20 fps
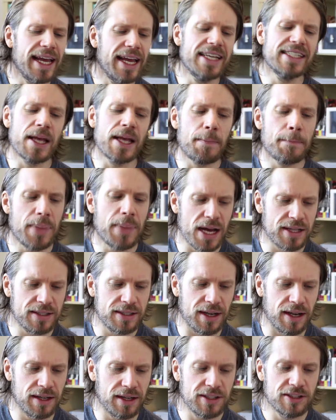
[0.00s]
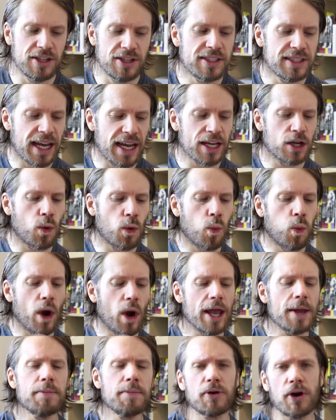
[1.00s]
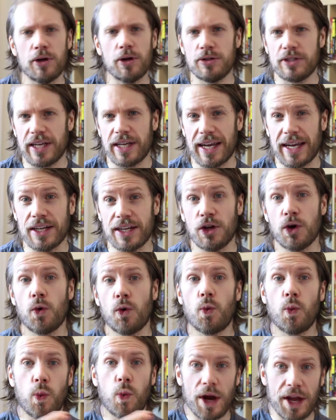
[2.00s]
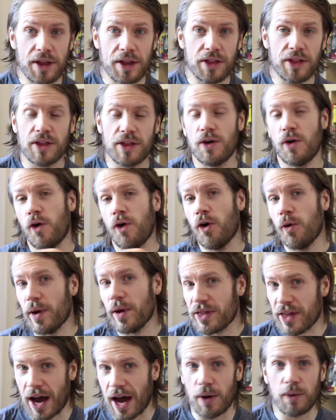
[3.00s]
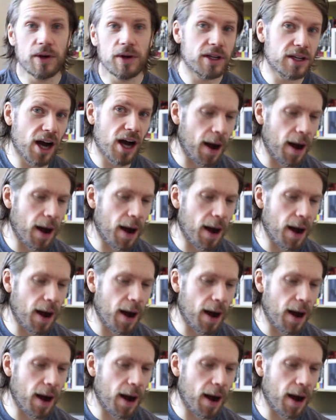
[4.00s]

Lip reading: Is it better to take whey protein with or without